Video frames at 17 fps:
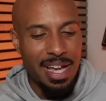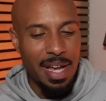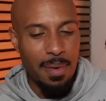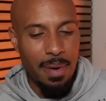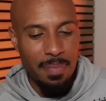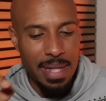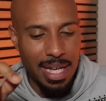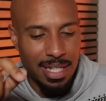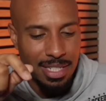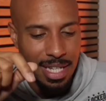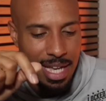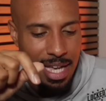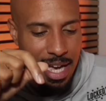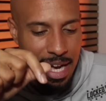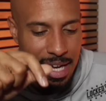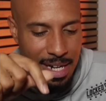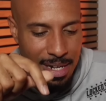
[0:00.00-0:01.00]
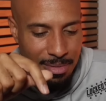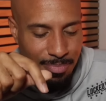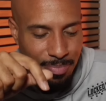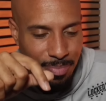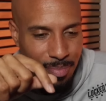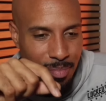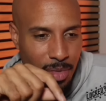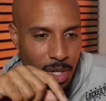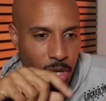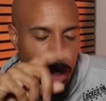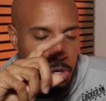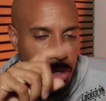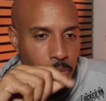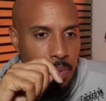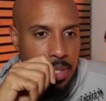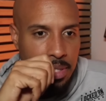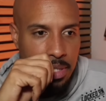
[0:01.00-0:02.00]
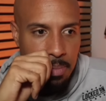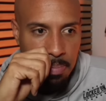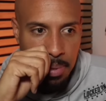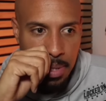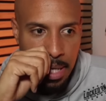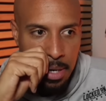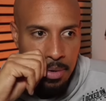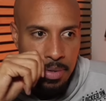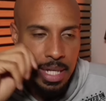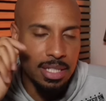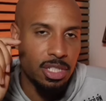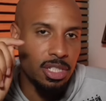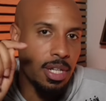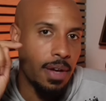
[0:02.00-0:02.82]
Coming up next, who is the player that